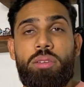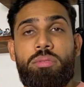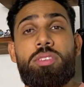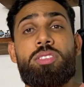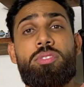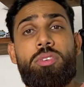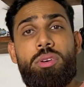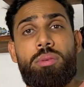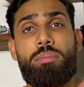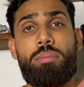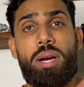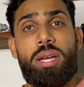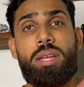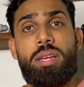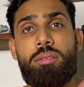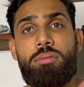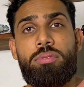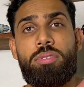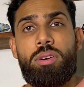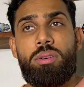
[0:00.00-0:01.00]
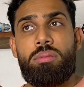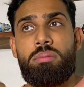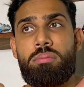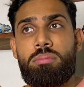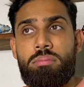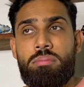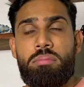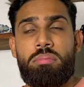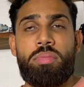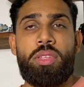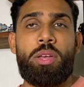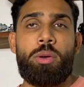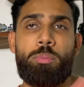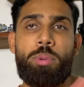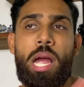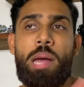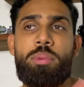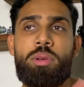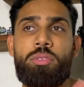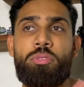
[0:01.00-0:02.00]
If it's for med info, they'll
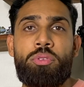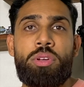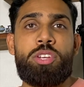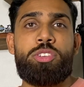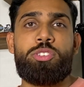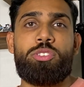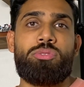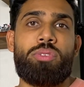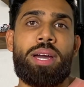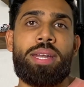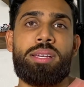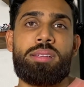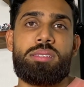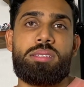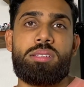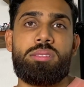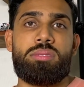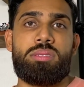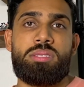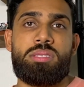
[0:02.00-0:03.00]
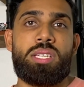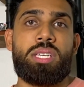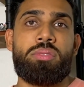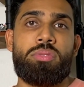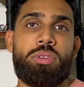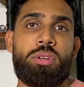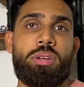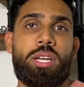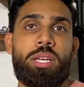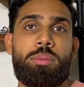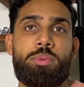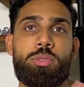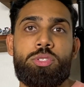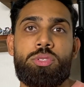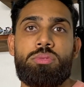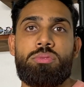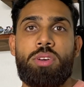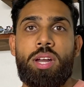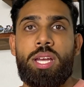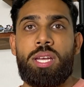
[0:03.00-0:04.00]
probably read your writing skills to see if you're able
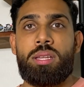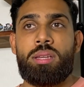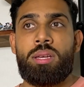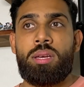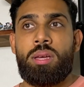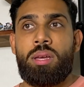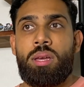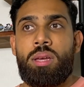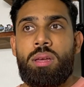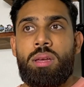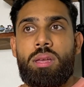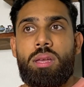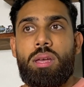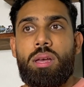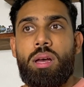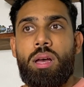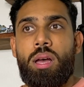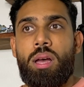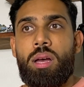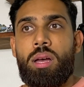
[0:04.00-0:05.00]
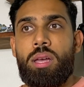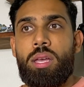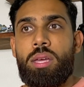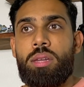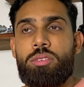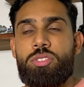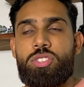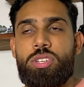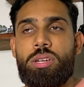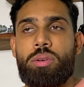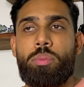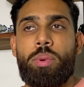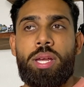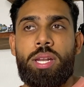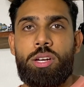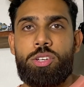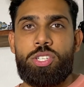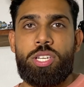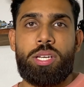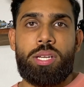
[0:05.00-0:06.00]
to write in a certain way
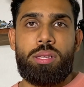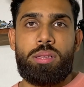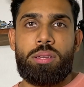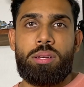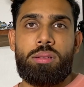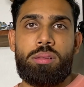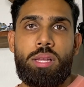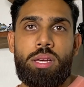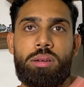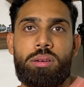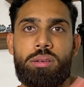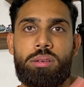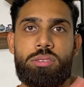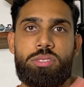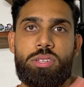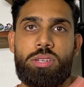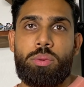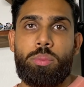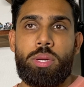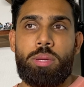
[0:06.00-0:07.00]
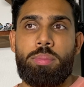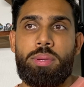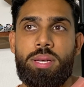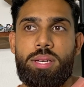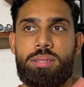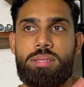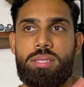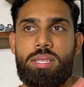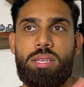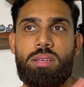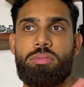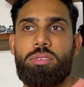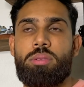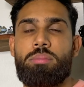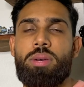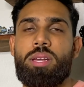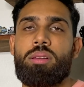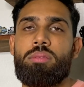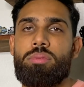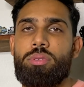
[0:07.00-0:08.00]
and articulate a letter in a certain way, because if you're
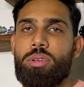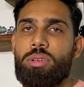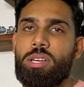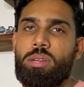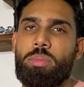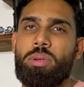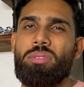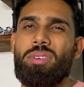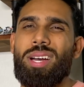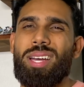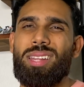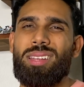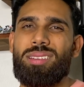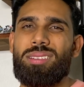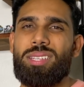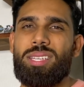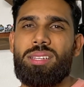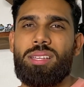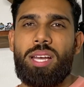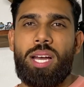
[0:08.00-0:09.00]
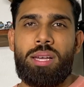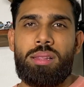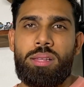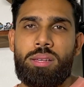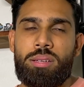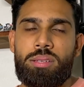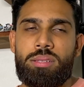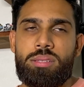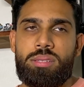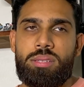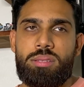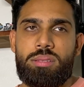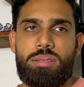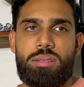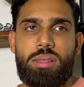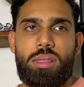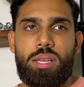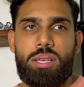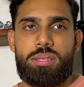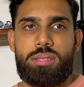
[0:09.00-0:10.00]
med info, you're going to be writing DDI letters and
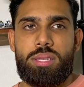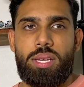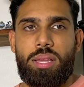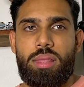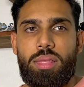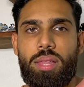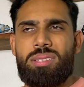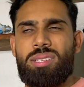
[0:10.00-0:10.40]
things like that.